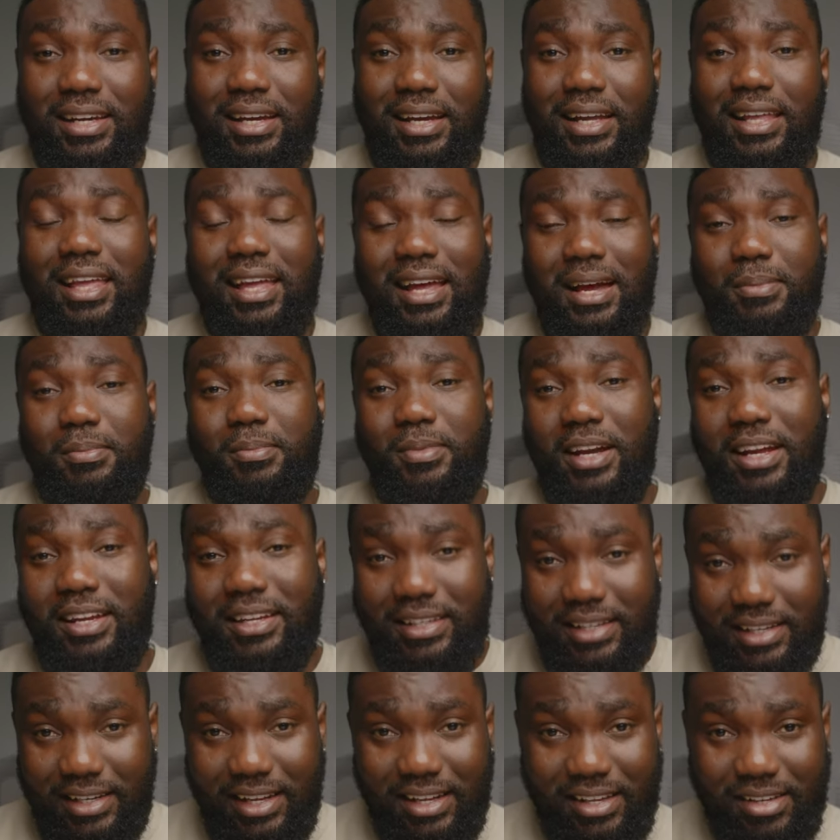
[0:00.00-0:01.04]
a camera and
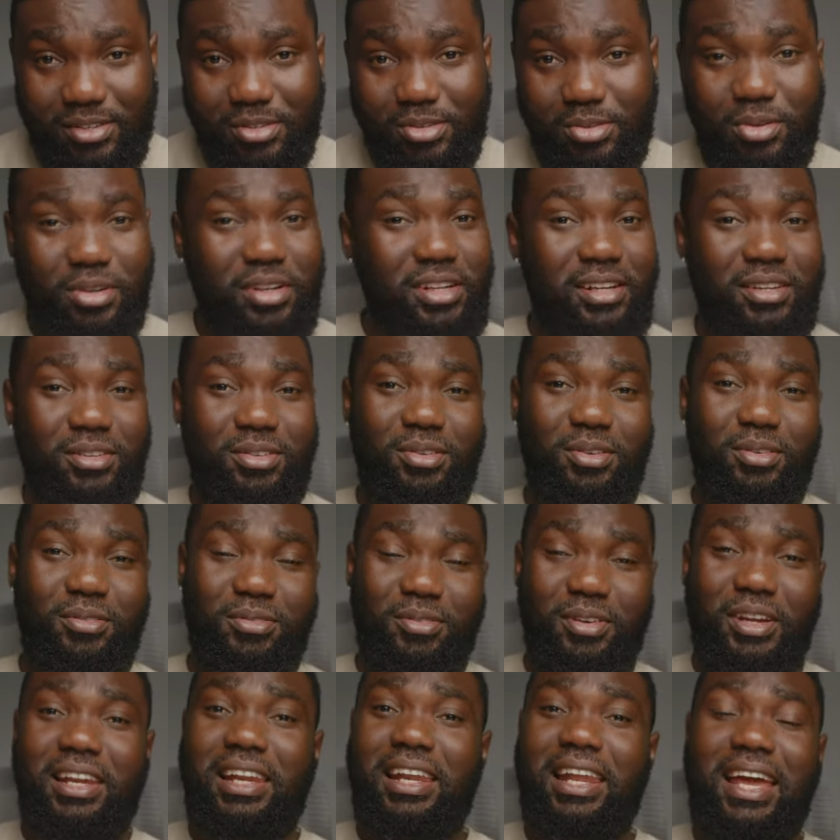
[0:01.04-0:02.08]
a lens, talk less of
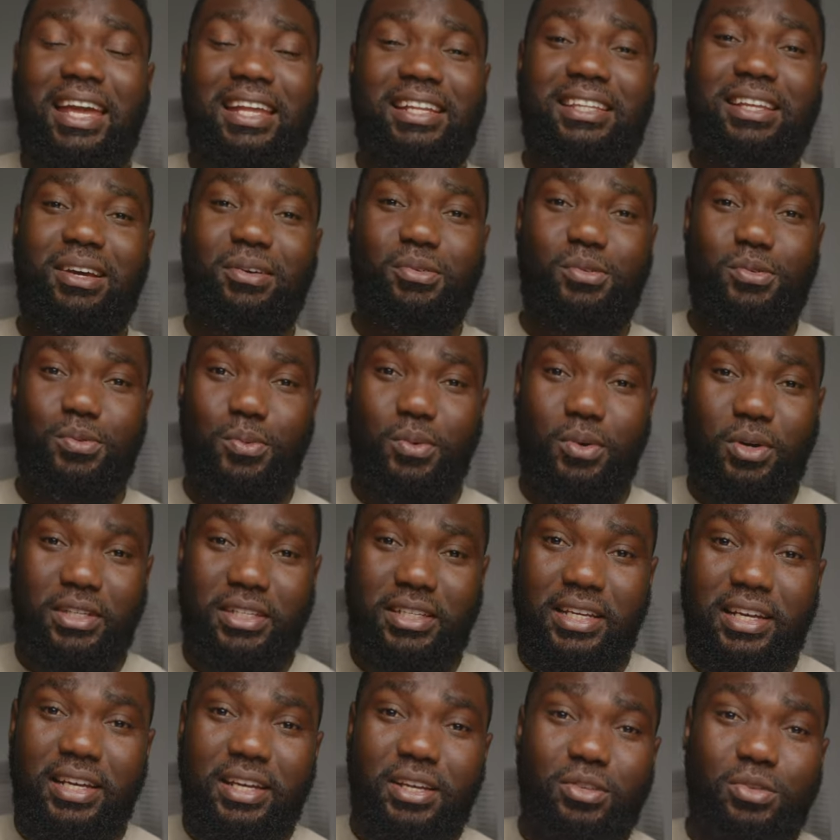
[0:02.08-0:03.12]
a light that was worth